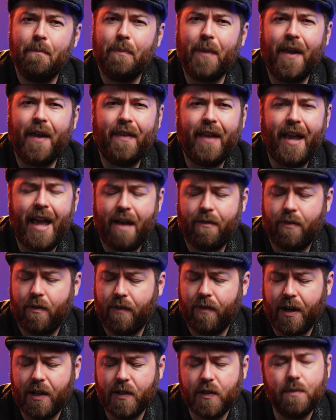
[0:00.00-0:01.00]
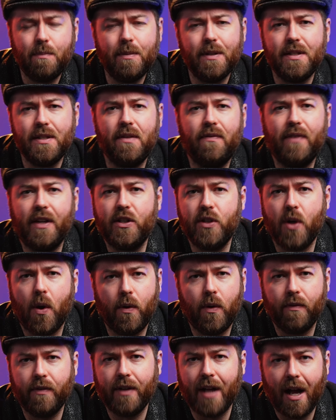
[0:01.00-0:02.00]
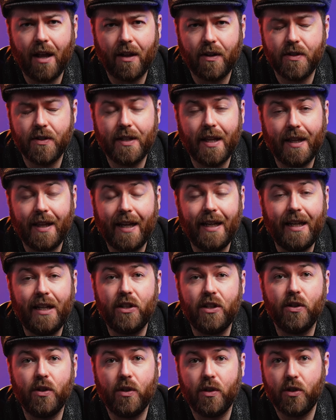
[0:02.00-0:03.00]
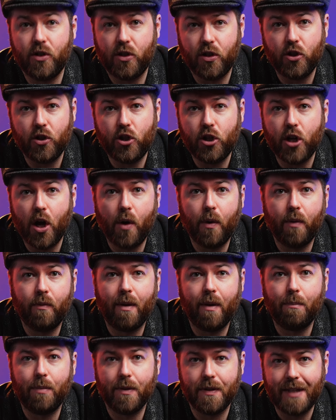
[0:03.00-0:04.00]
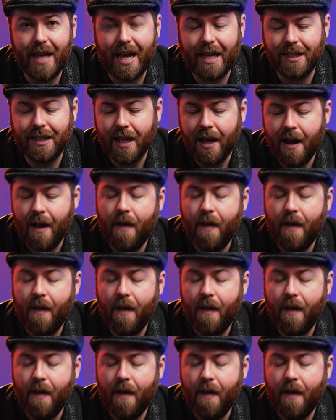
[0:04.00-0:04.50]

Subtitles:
and they have a very specific tone of colors that they need to show and represent,